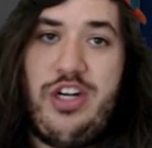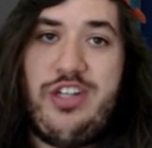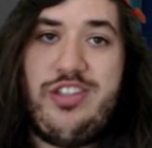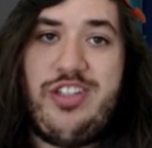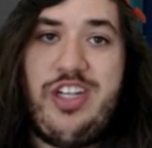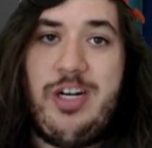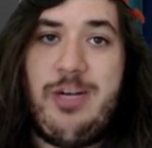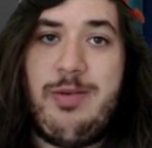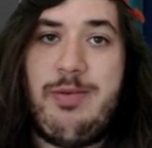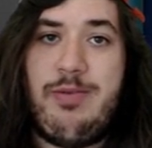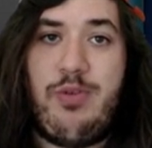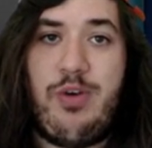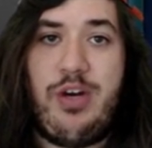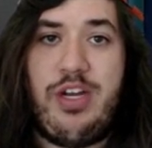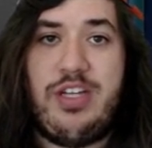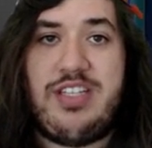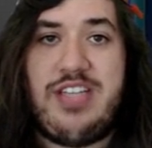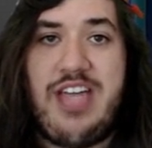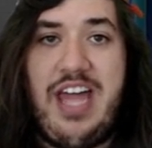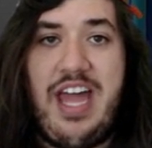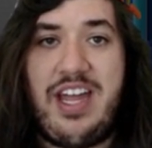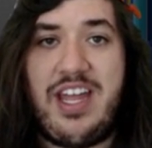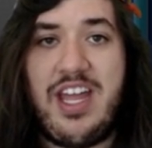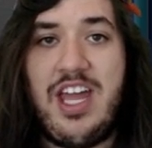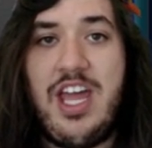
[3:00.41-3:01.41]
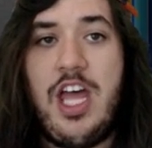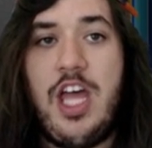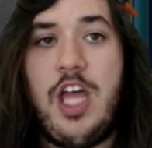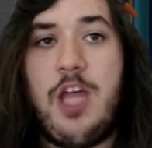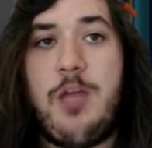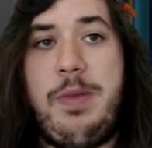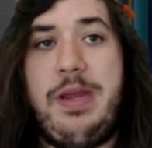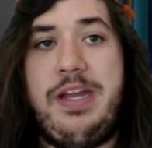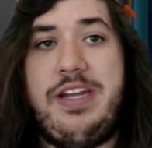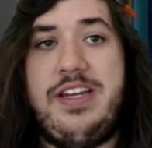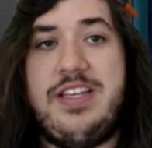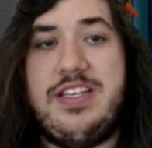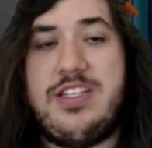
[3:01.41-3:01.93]
your turn before you attack. It
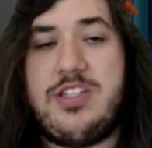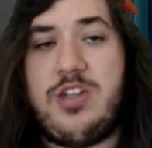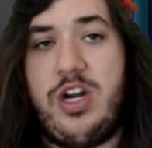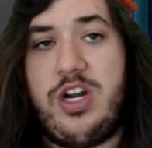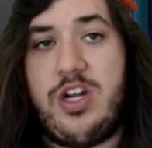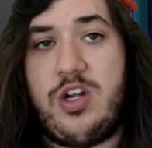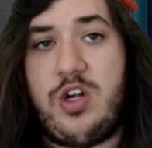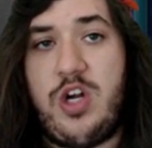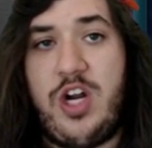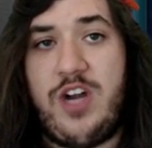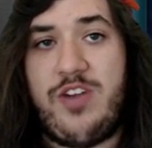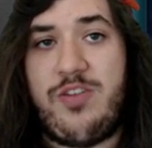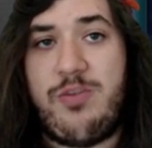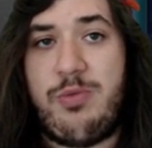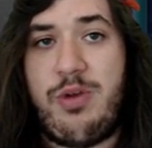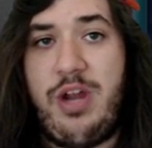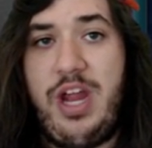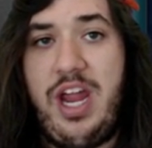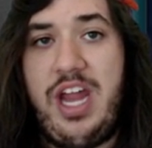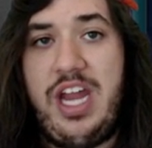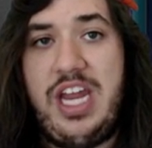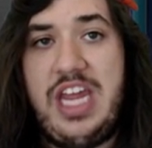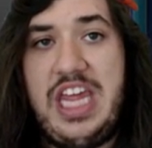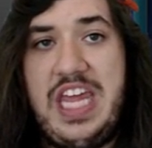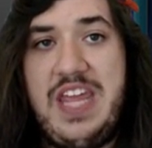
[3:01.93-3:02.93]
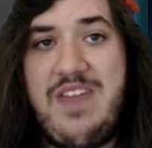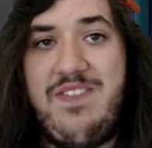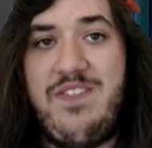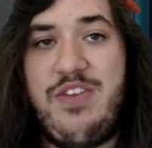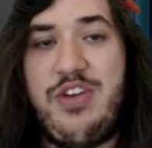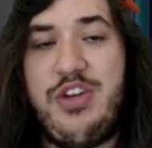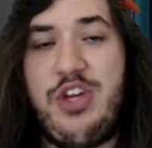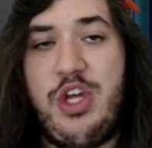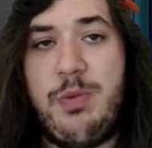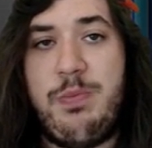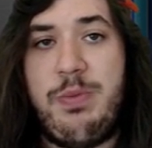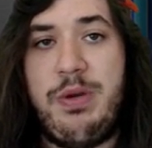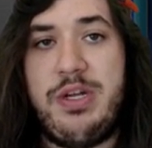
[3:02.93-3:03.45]
may discard a card from your hand. If you
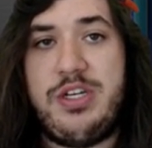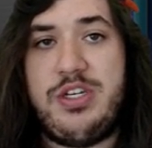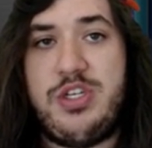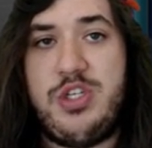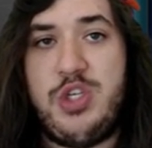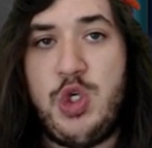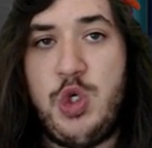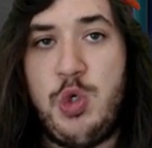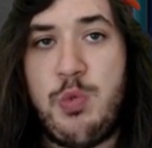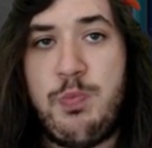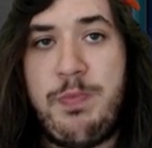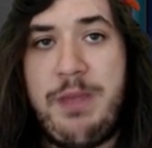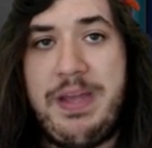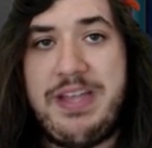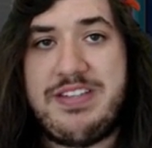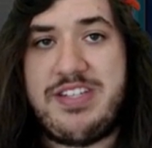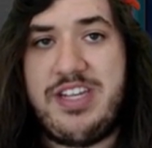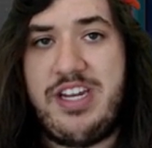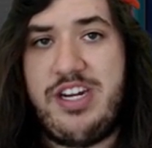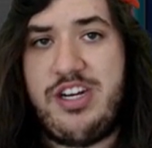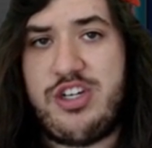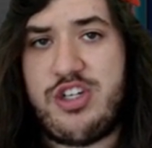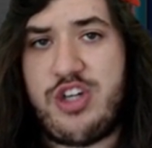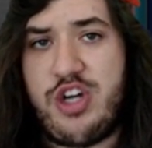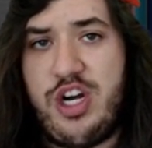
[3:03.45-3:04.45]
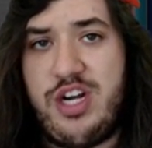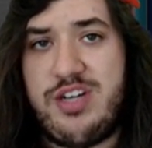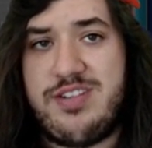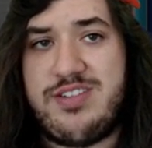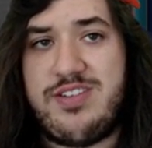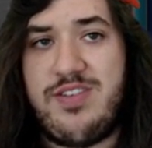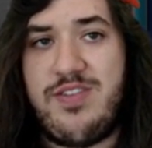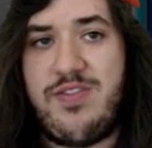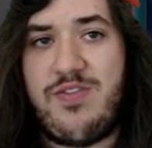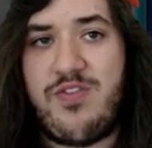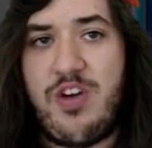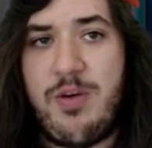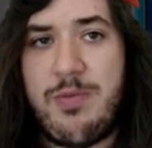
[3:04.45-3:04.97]
do, put 2 basic energy cards
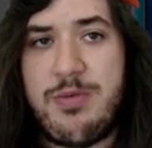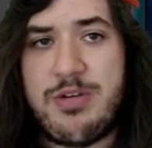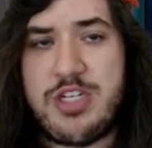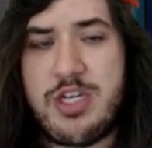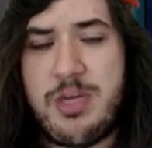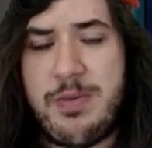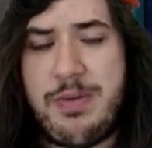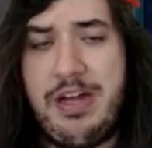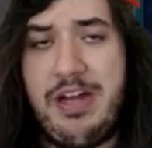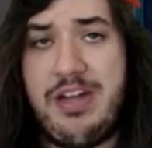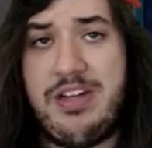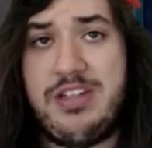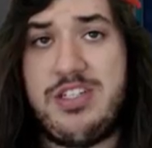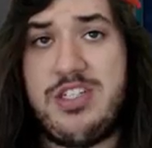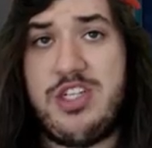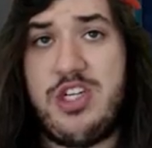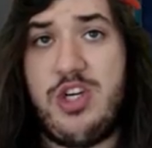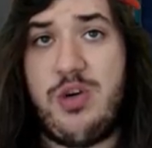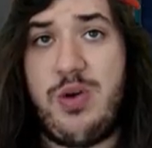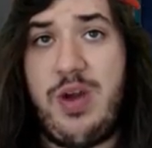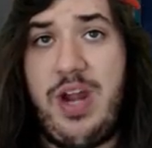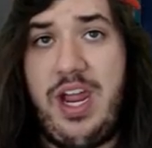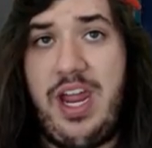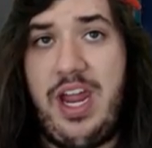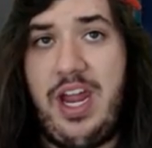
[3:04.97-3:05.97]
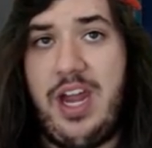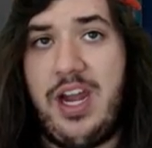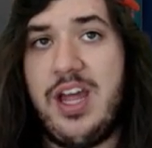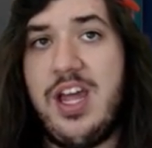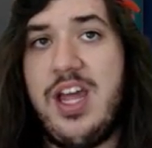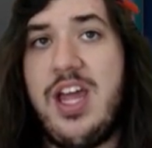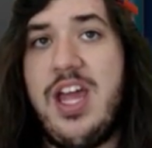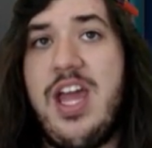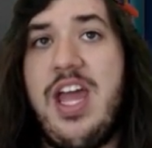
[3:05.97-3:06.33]
from your Skyfield into your hand.